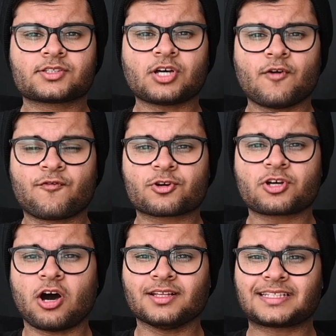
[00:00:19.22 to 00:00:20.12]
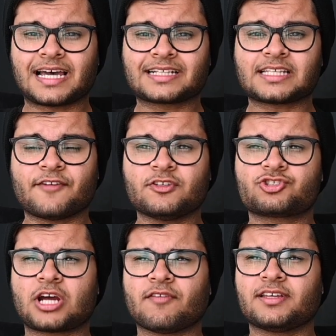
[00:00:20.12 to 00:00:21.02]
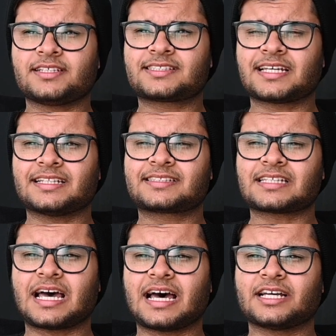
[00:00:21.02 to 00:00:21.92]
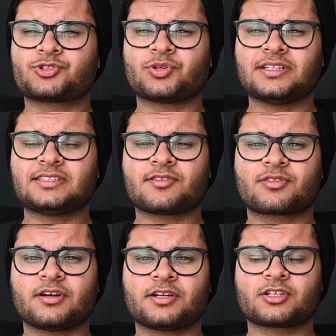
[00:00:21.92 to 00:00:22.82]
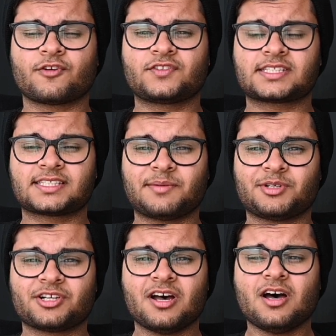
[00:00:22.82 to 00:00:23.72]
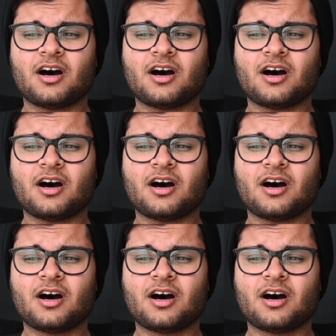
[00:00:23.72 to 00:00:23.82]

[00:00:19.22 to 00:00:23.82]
So for context, I've been traveling since 23rd of December